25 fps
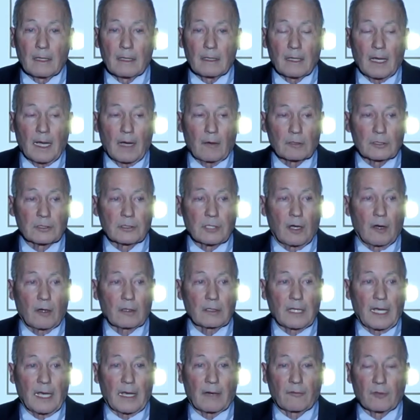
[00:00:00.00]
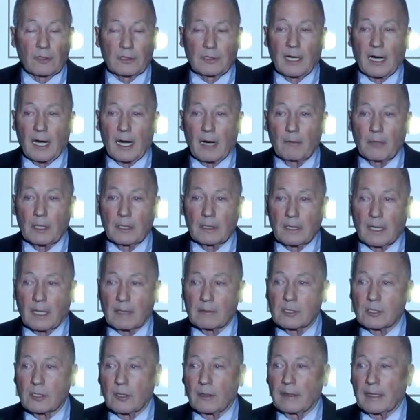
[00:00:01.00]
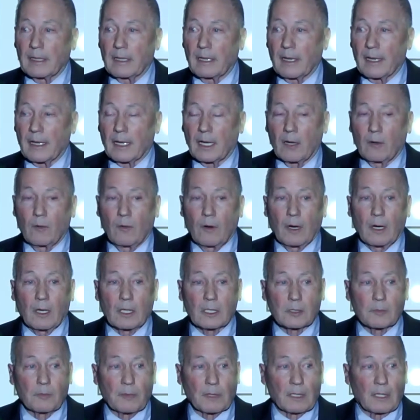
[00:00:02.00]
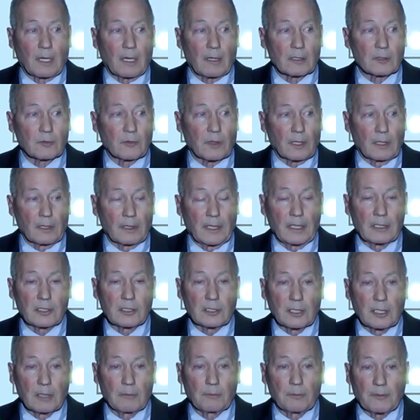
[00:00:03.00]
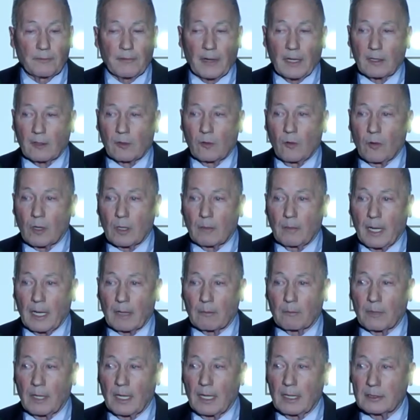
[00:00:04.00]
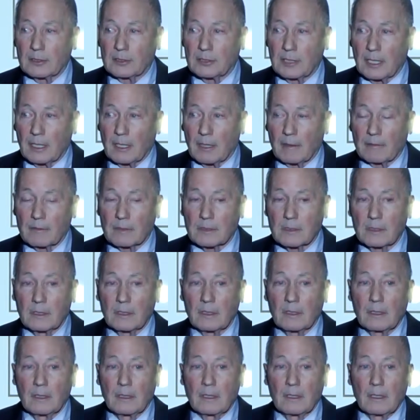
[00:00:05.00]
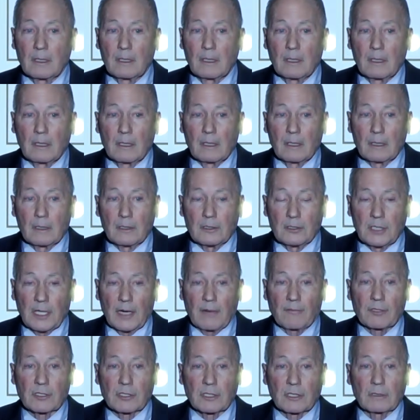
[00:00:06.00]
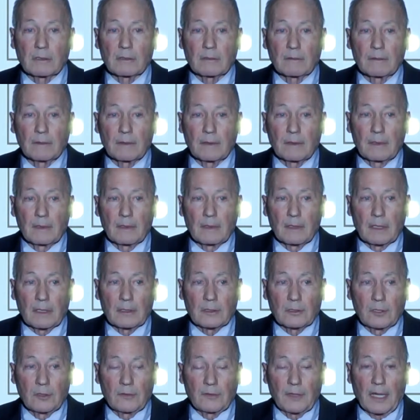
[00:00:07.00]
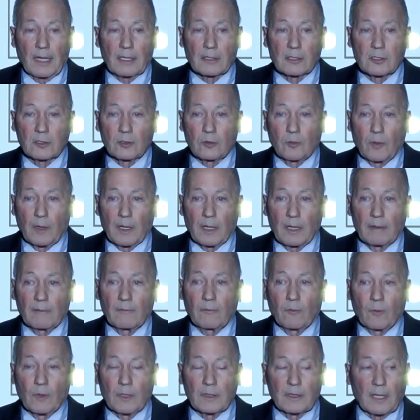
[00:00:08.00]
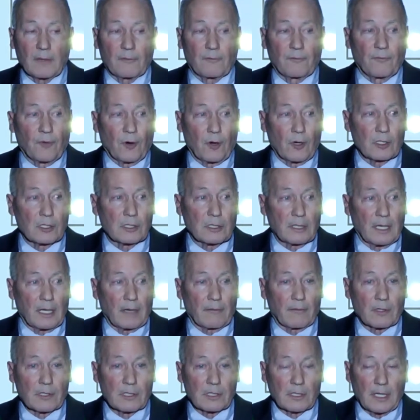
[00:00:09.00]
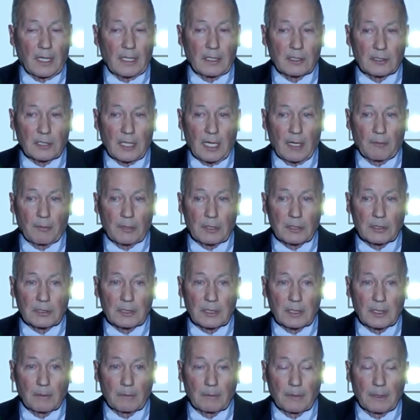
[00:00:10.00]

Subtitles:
I was talked out of retirement, and I'm certainly glad I was, because with the leadership of our quarterback, Brian Sheriffs, Jefferson, in 2012, won their first ever state championship.